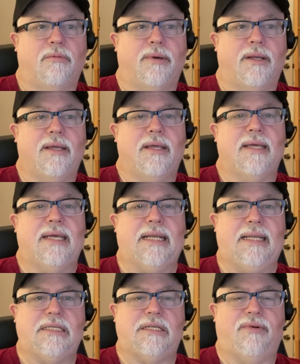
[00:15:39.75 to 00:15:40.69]
but at
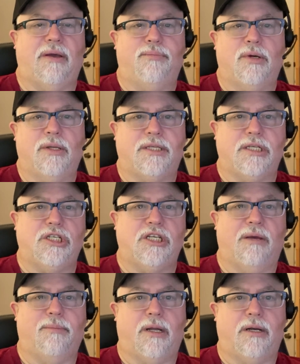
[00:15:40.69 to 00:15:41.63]
least if I put the
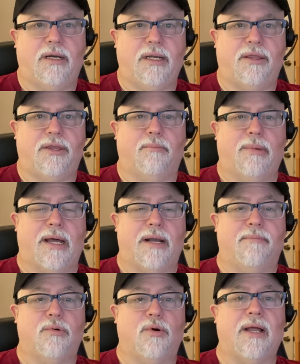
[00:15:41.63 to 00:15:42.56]
shim underneath the
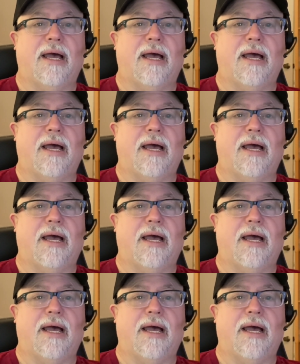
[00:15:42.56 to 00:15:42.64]
bottom board,